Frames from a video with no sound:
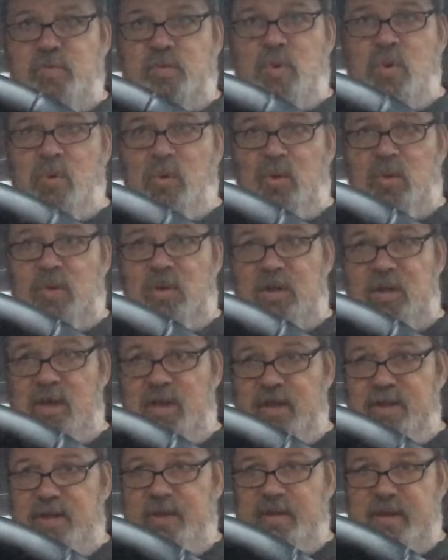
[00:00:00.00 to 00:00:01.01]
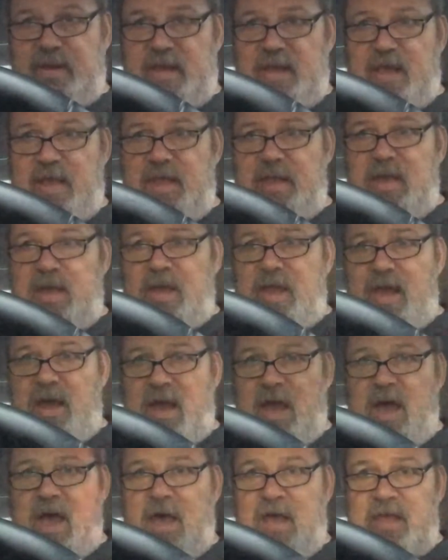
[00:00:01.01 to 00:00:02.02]
rule
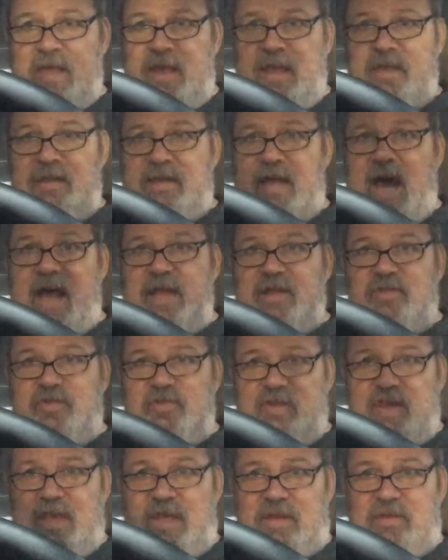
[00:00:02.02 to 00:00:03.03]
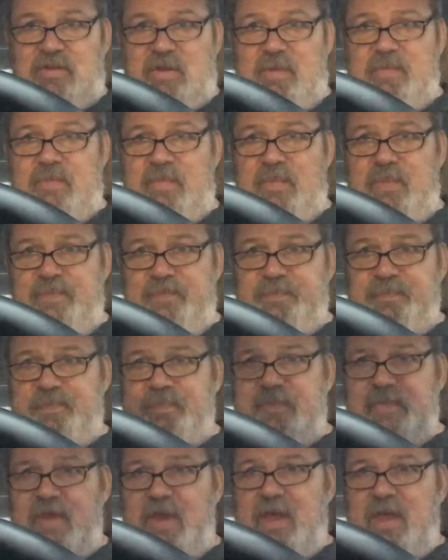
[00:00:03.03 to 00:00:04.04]
in God's kingdom,
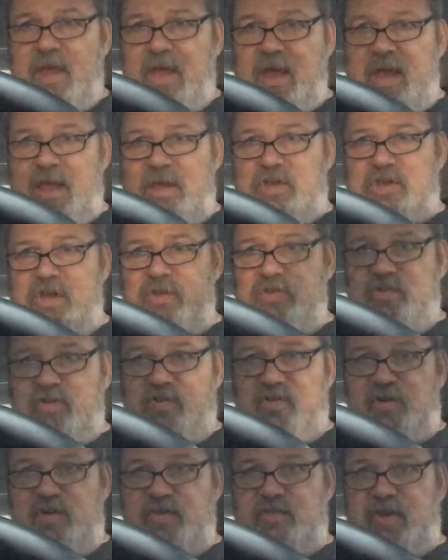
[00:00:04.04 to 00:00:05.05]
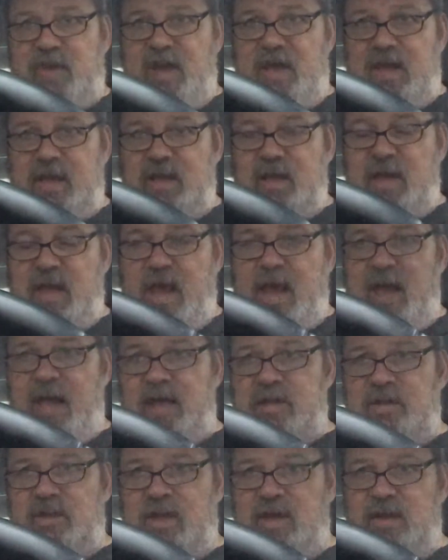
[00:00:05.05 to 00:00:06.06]
Jesus is king,
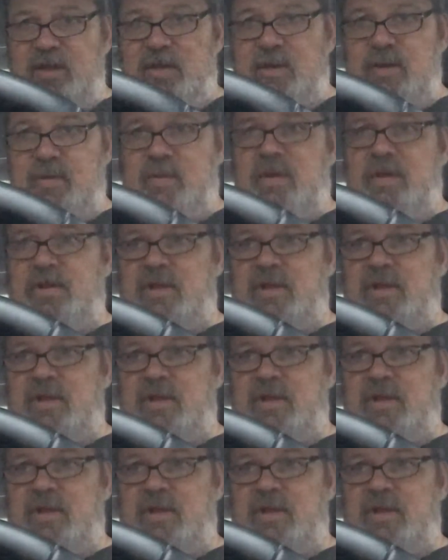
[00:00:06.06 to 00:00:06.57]
and the